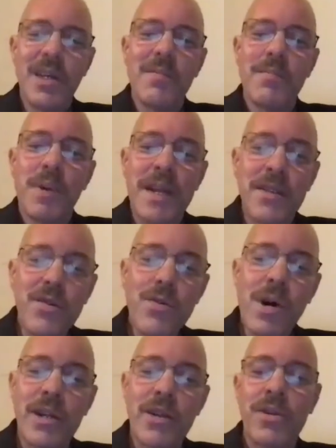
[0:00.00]
But I do
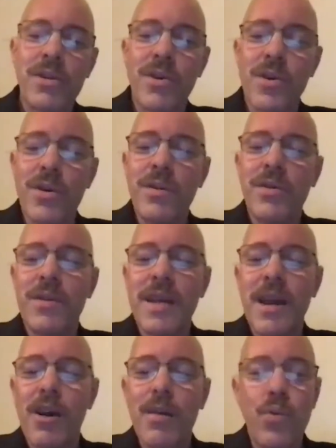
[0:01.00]
want to return to the
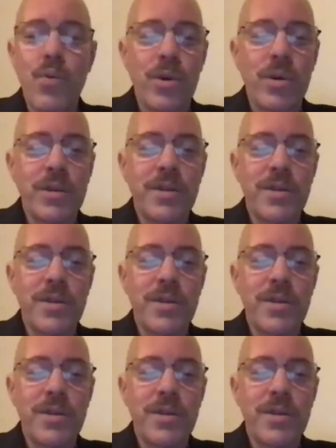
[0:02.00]
Arab world,